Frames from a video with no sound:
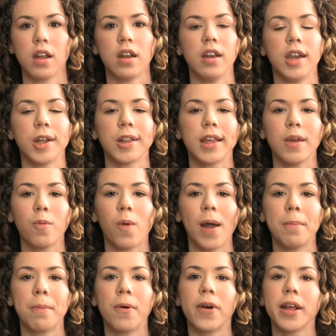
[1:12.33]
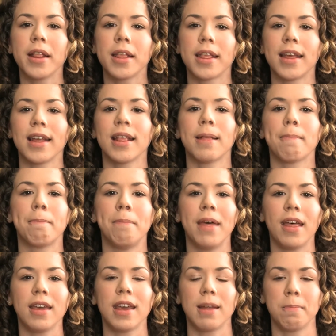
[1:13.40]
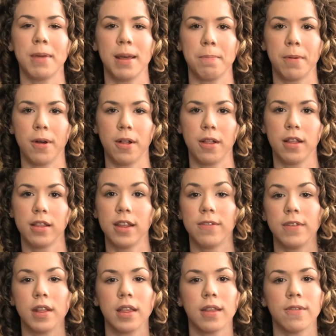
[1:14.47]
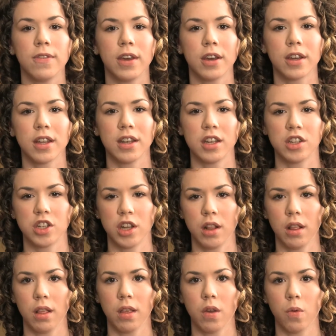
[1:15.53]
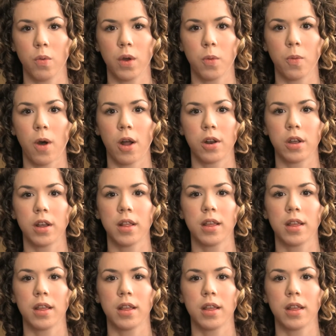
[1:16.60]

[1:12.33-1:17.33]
Nearly 1.6 billion people live in severe conditions where water